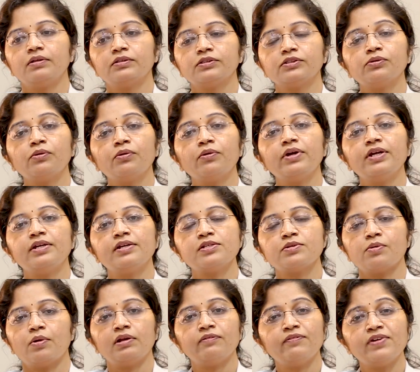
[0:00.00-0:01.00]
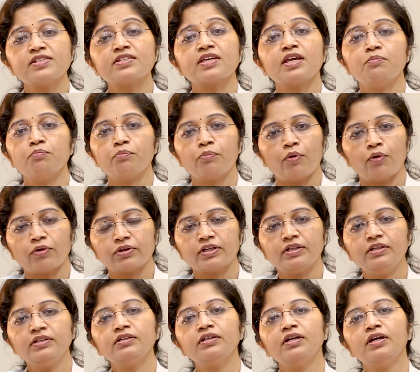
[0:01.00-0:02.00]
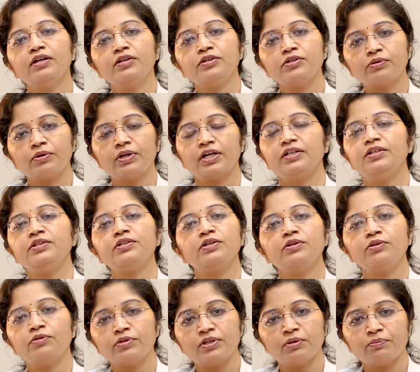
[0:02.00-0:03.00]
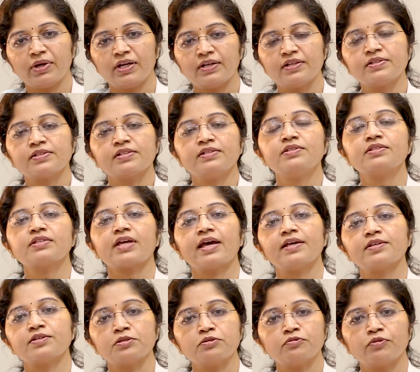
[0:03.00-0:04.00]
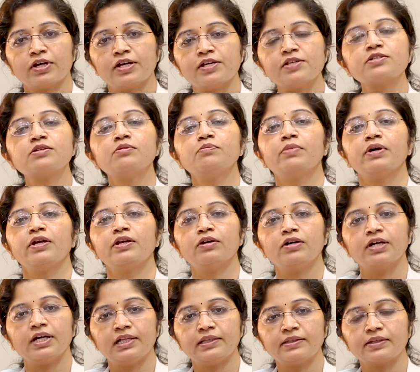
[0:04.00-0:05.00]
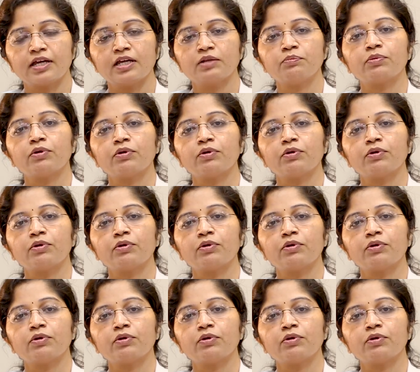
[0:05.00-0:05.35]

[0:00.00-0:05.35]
So it is always important to continue the medicines as advised by your healthcare